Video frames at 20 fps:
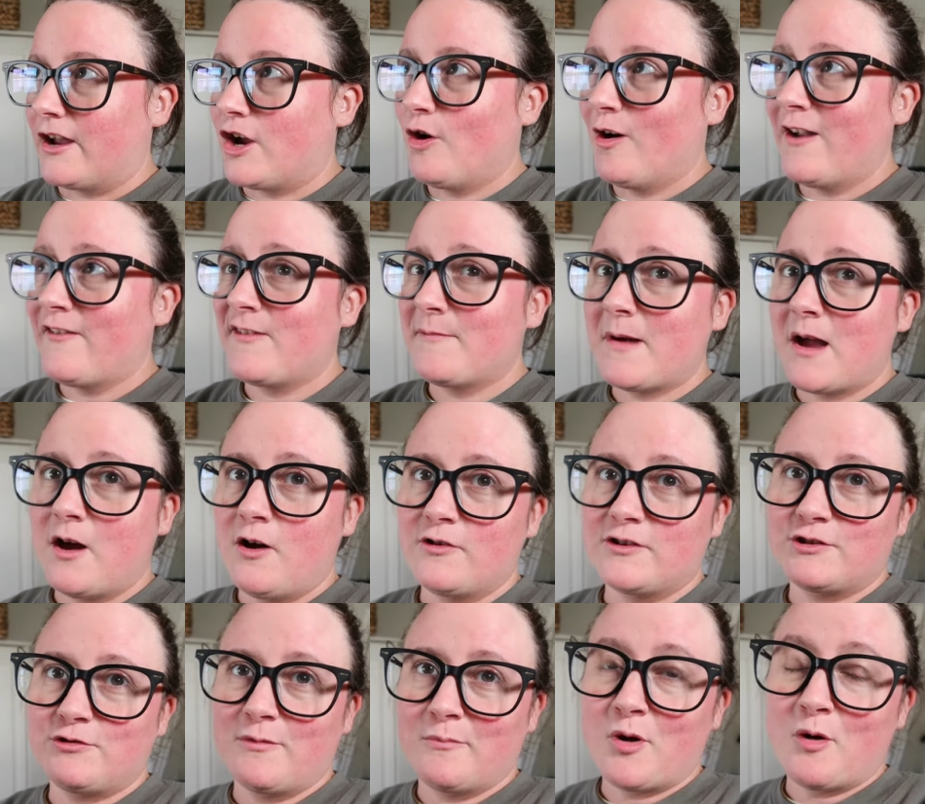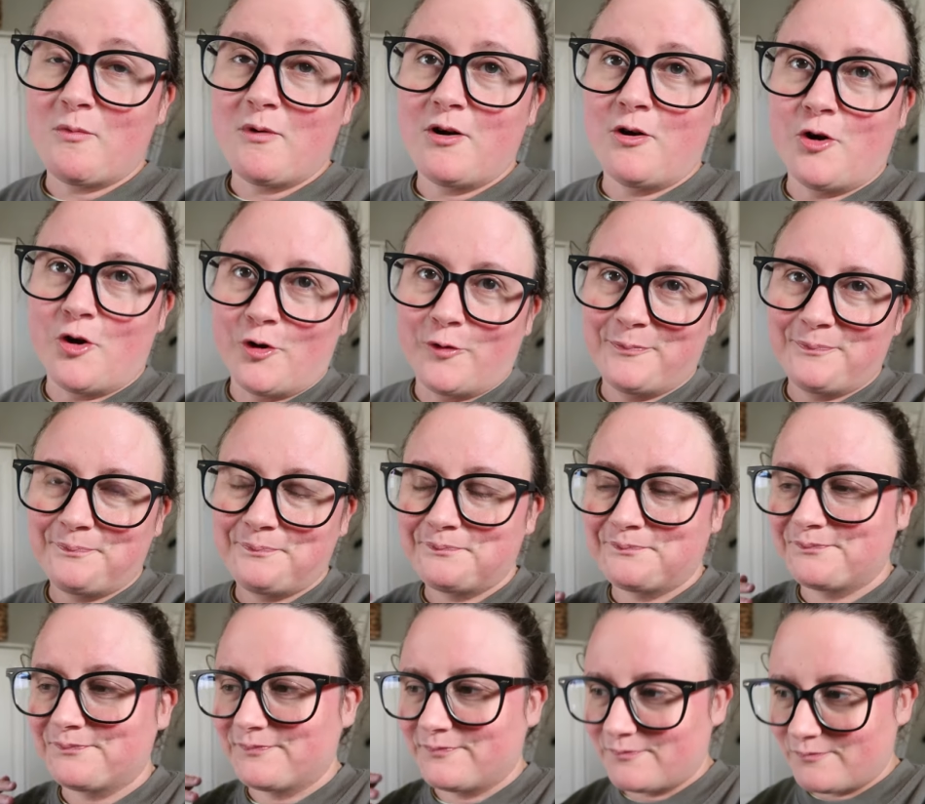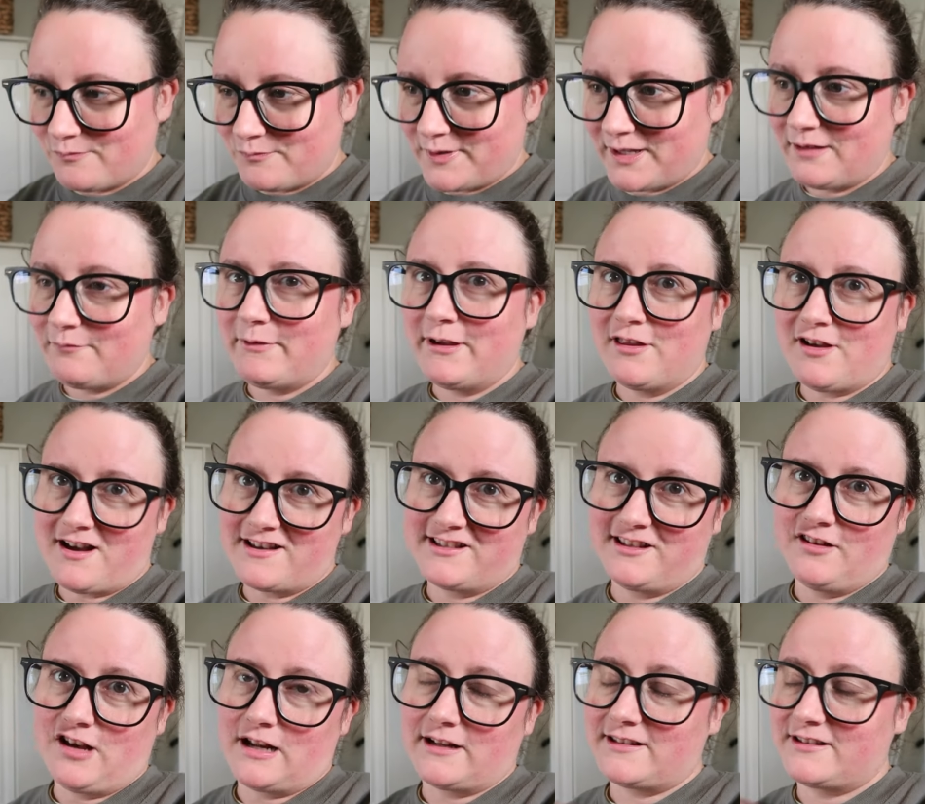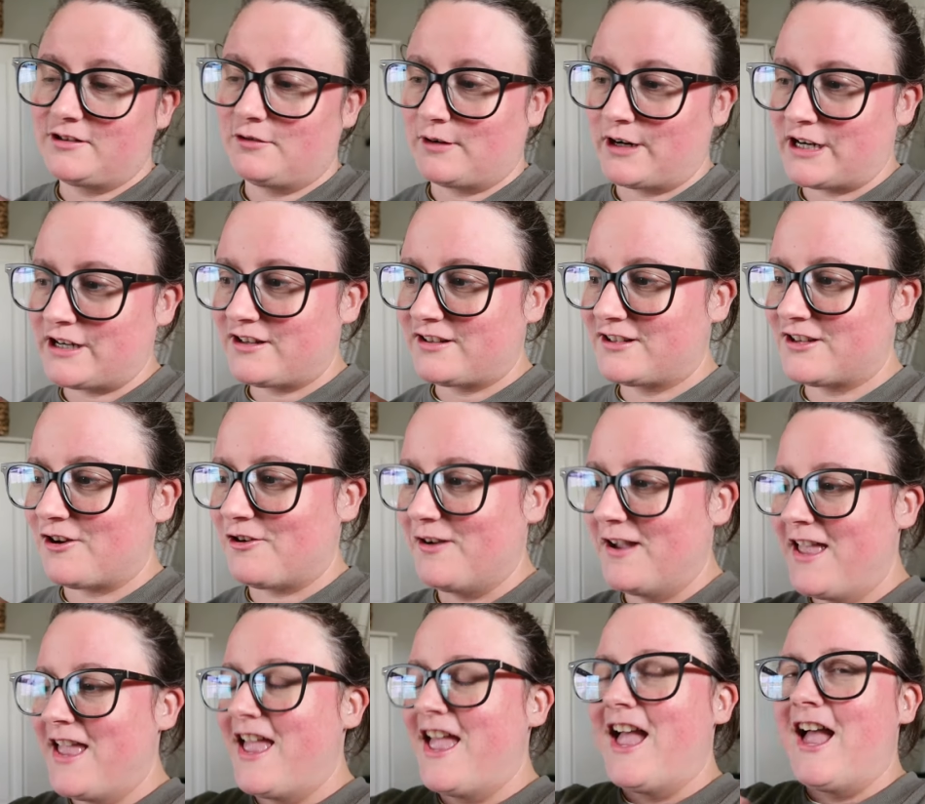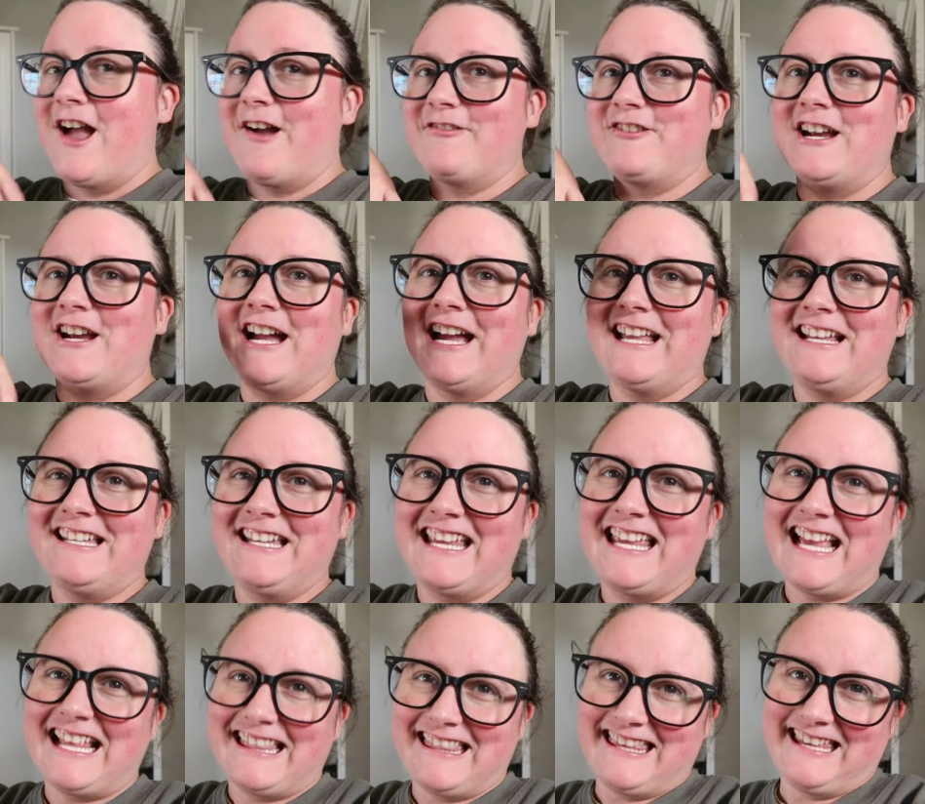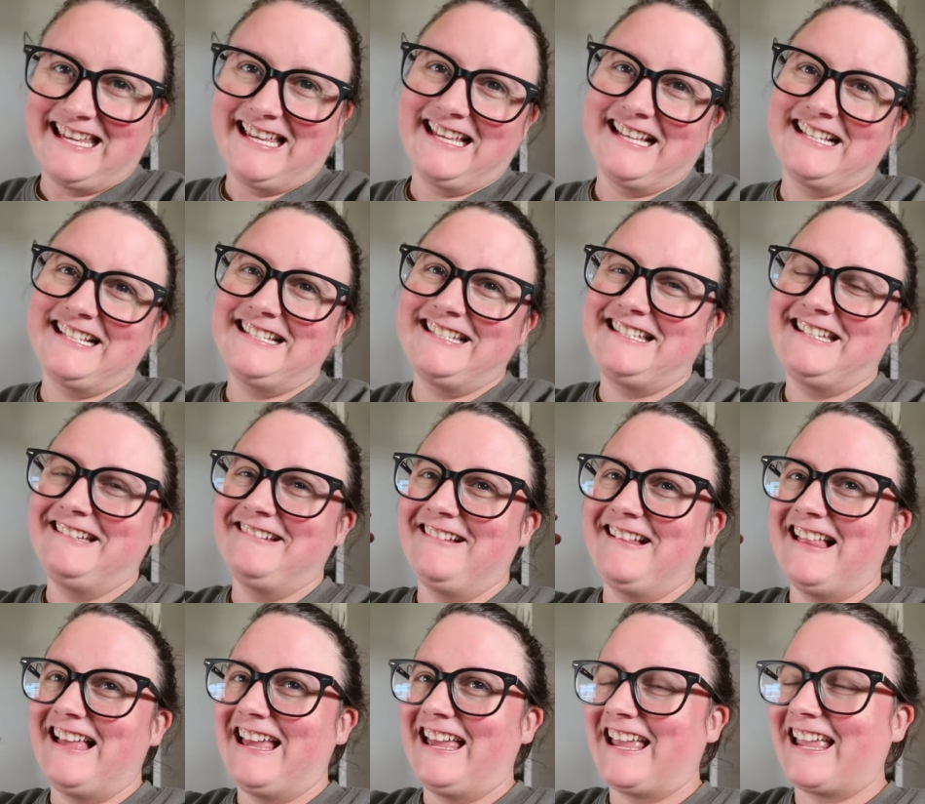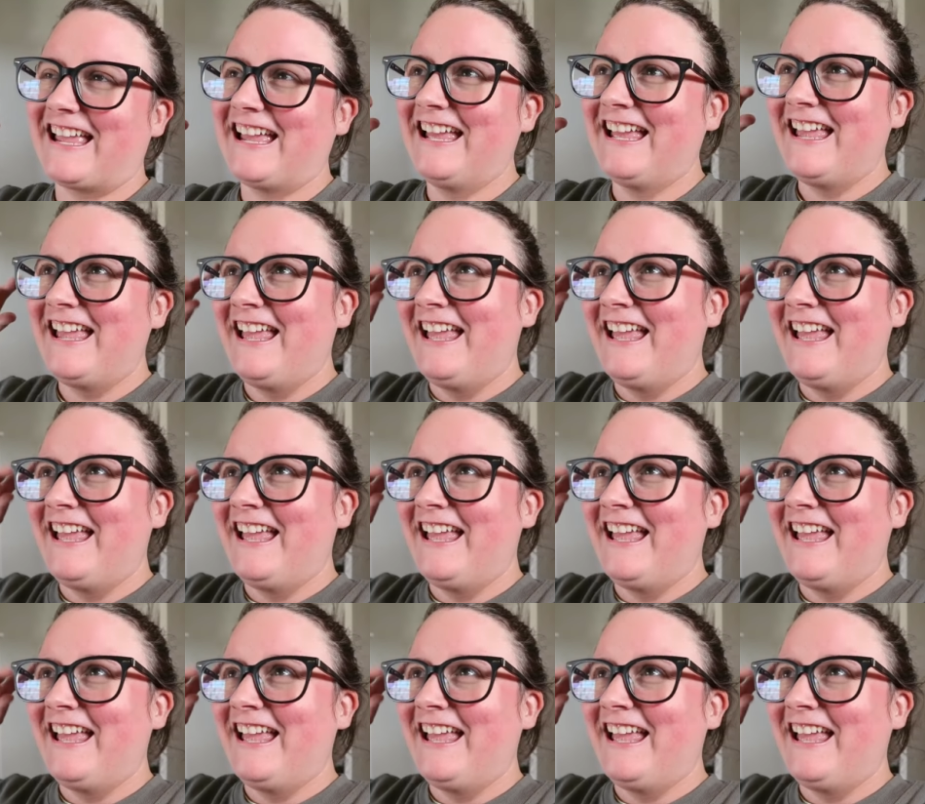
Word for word: going from a house to a mobile home, we lost a lot of storage. So I'm trying to get things to like